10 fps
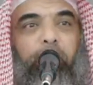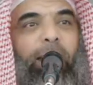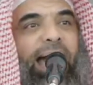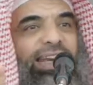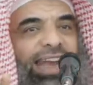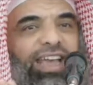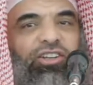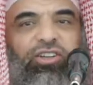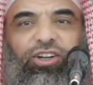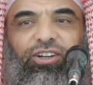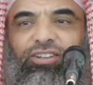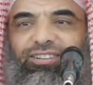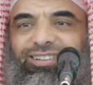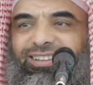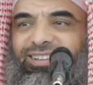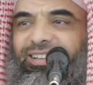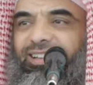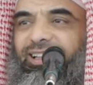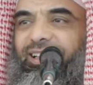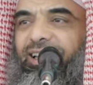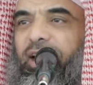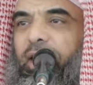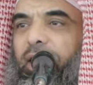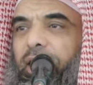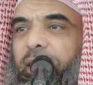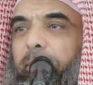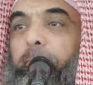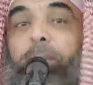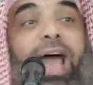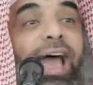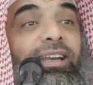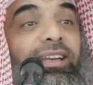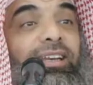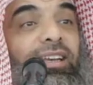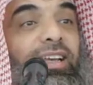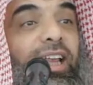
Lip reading: by nature, man